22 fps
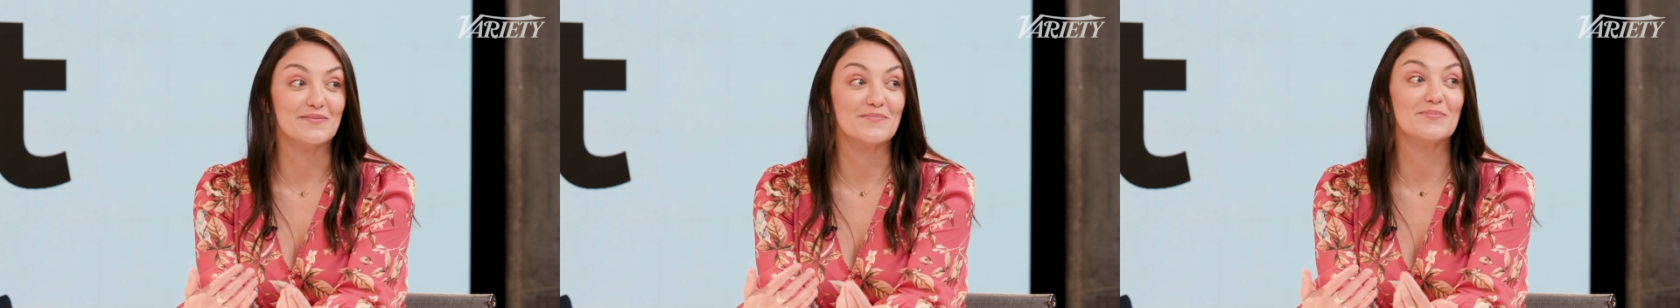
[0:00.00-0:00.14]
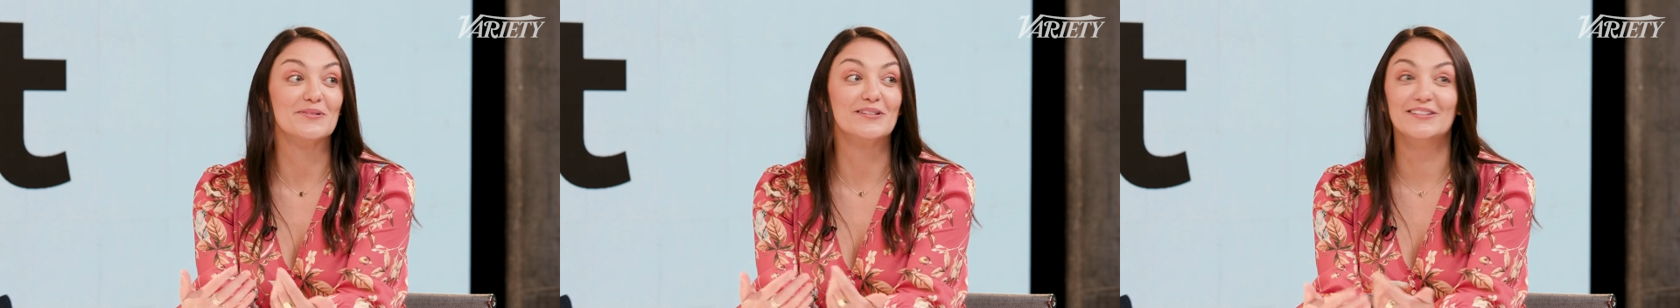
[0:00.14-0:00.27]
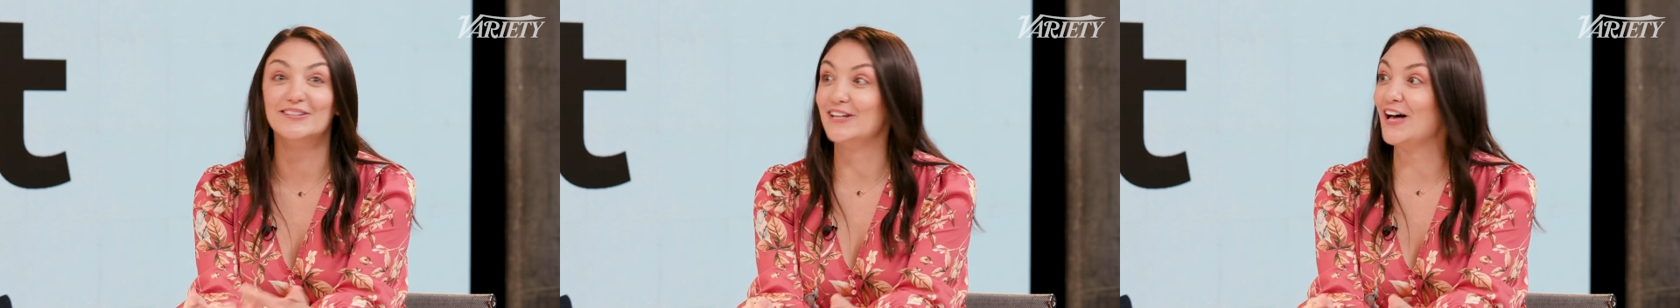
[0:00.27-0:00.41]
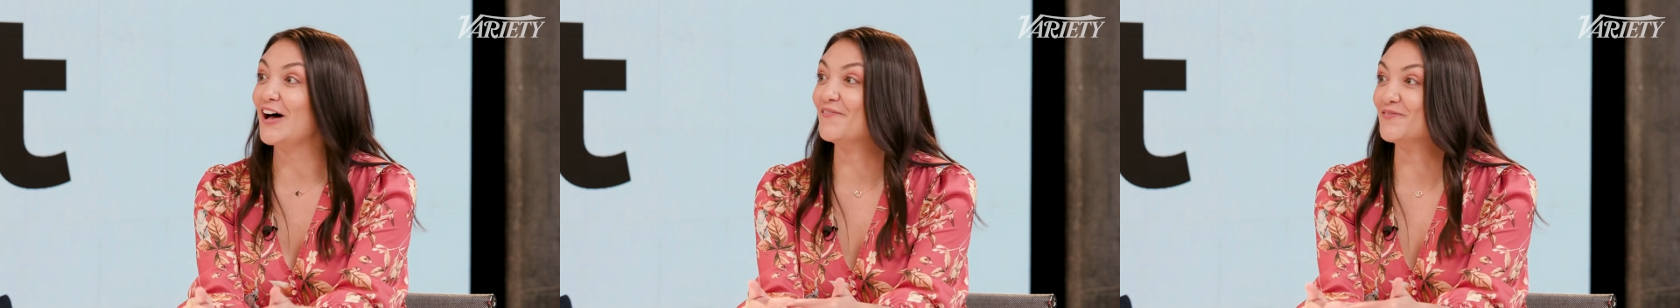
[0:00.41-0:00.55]

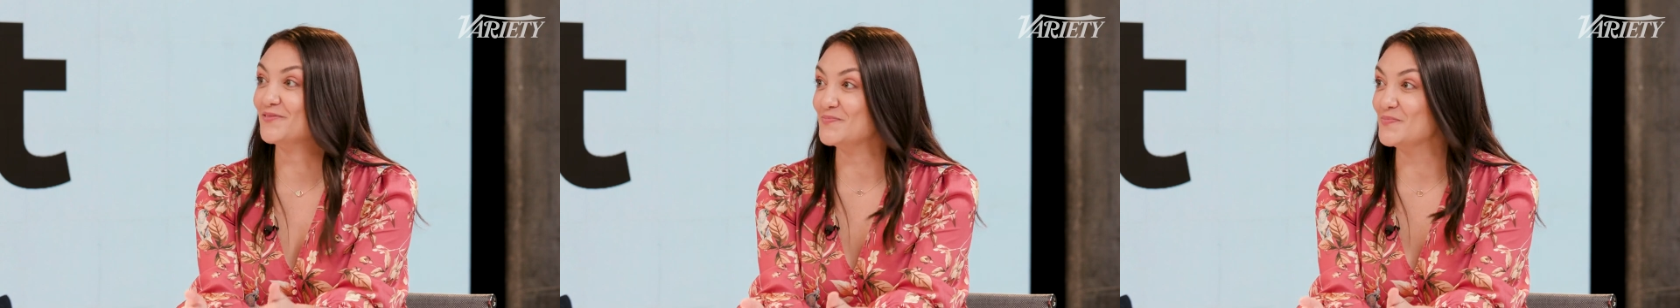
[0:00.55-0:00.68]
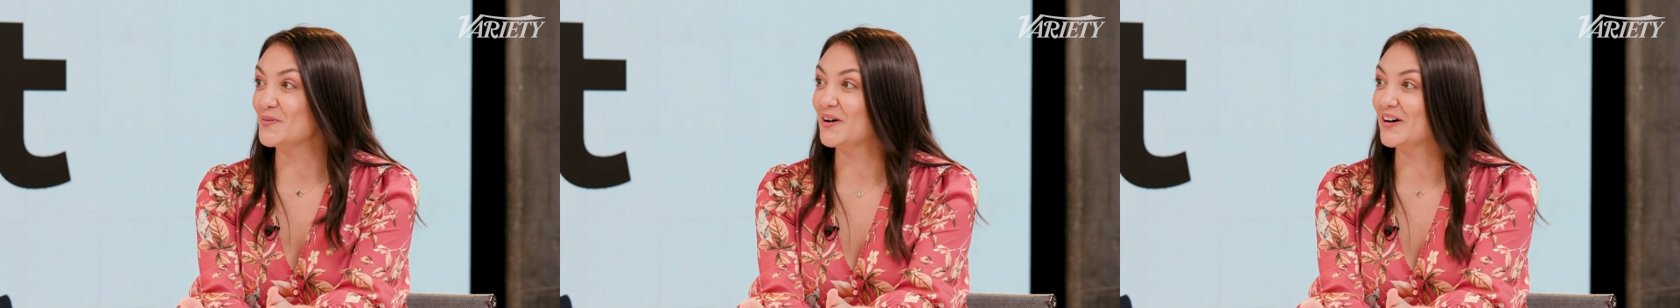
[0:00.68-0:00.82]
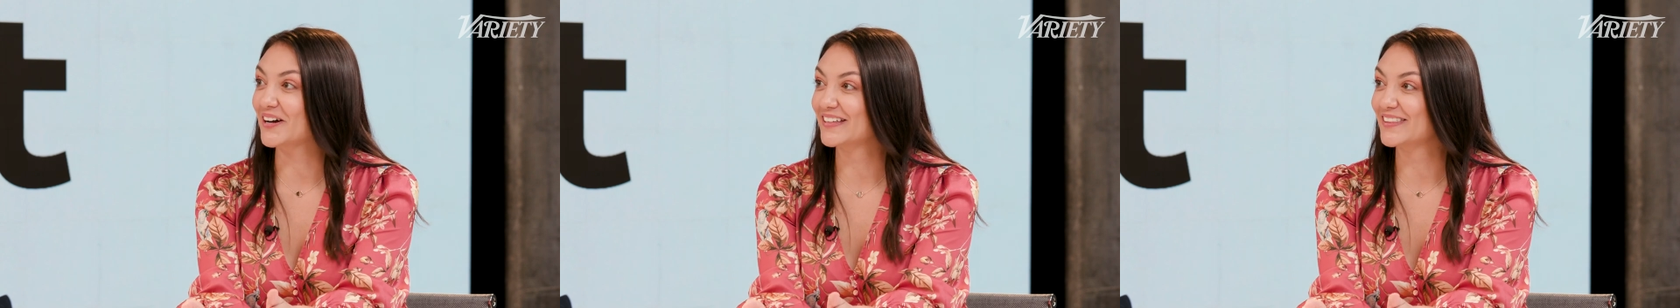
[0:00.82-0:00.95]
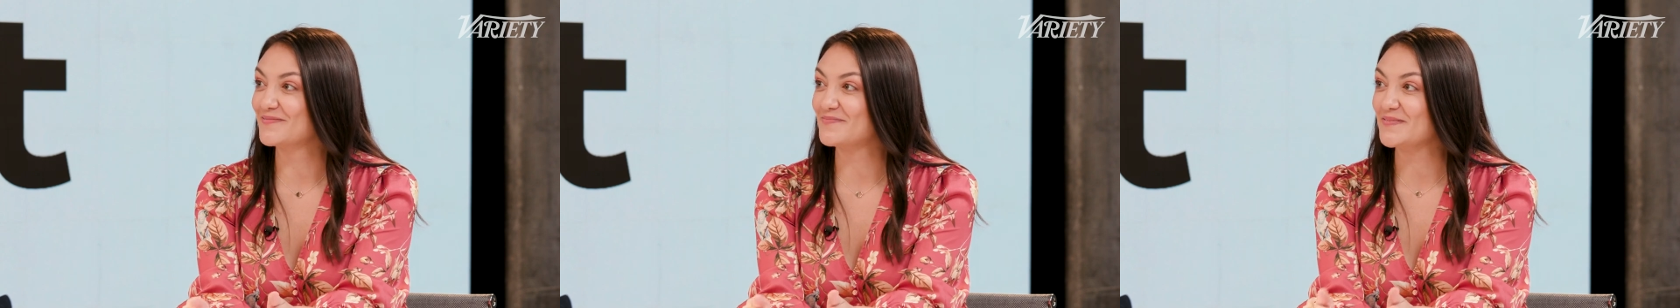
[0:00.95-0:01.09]
beloved
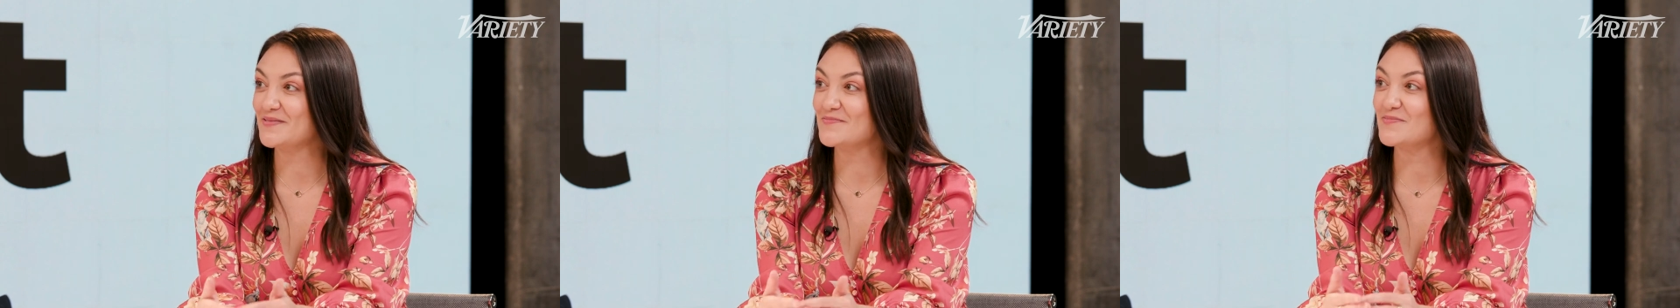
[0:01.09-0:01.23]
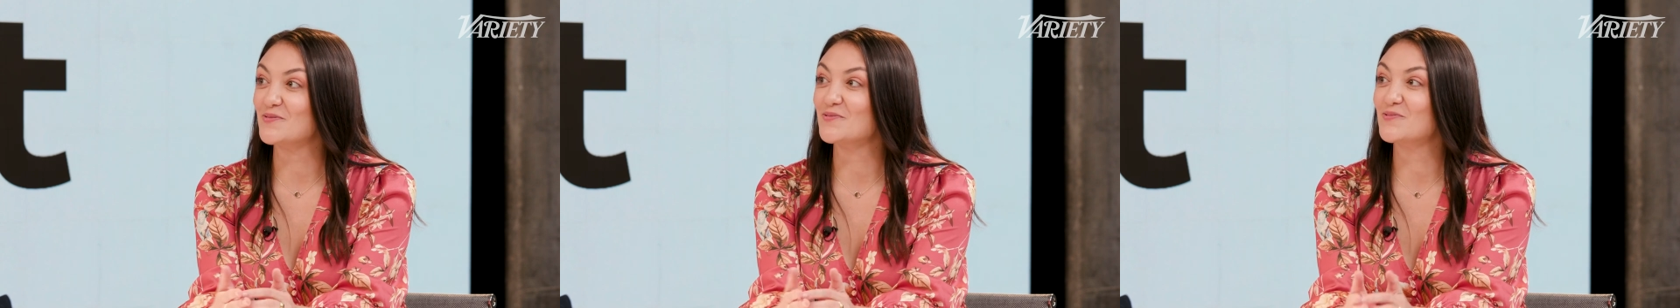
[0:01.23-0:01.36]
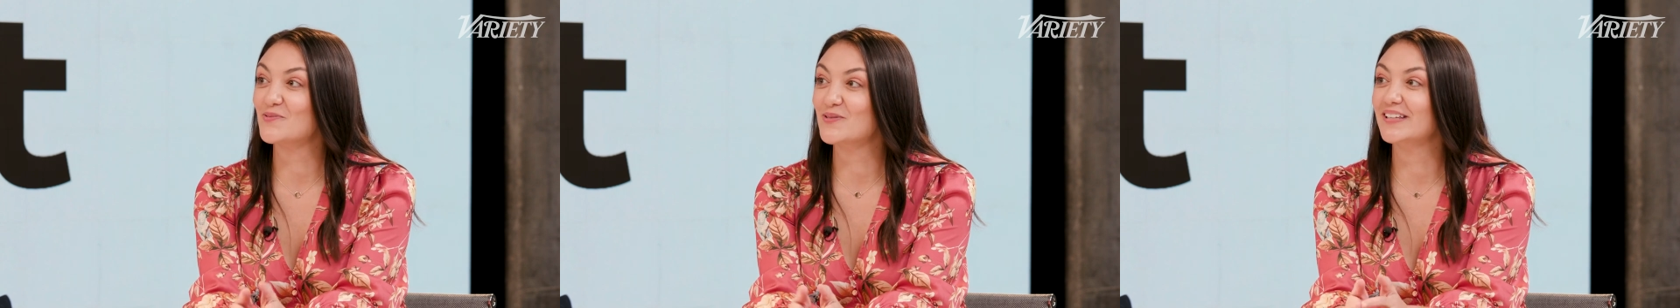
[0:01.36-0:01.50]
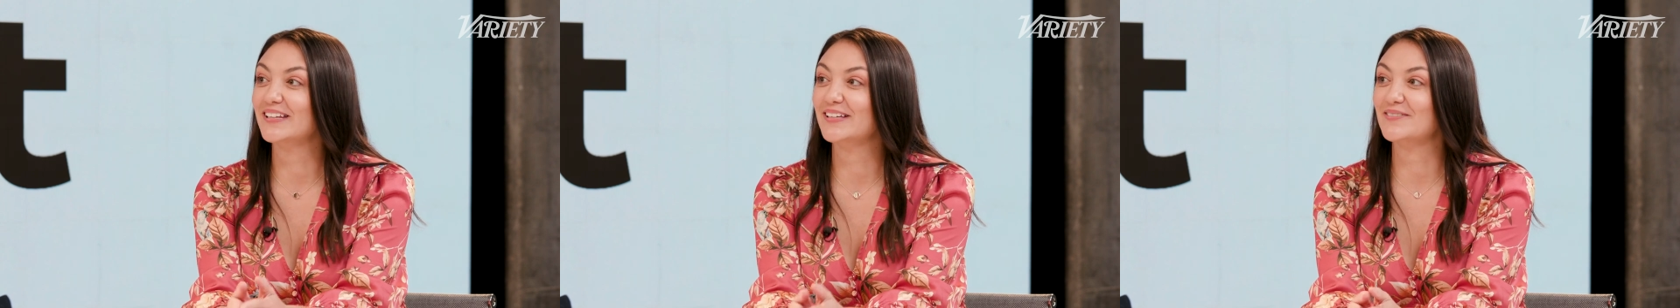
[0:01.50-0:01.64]
book that people
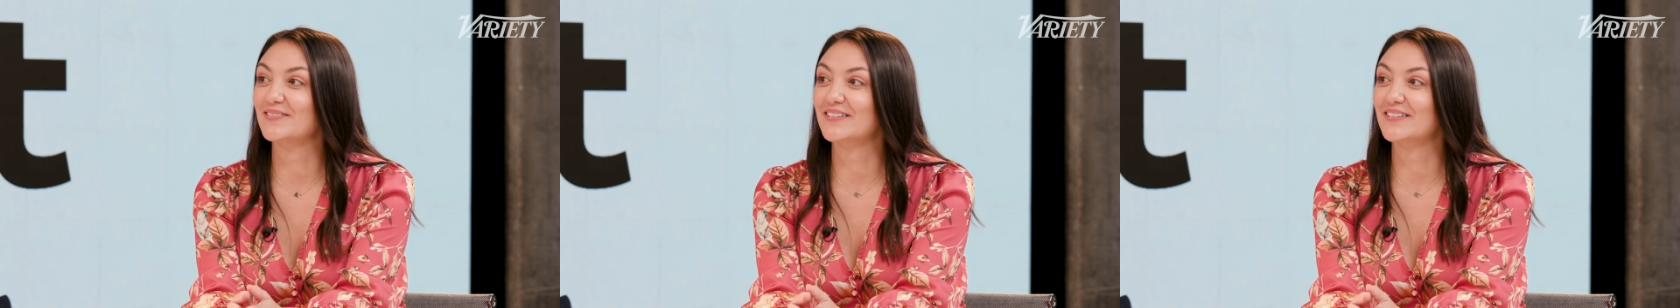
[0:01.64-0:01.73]
really,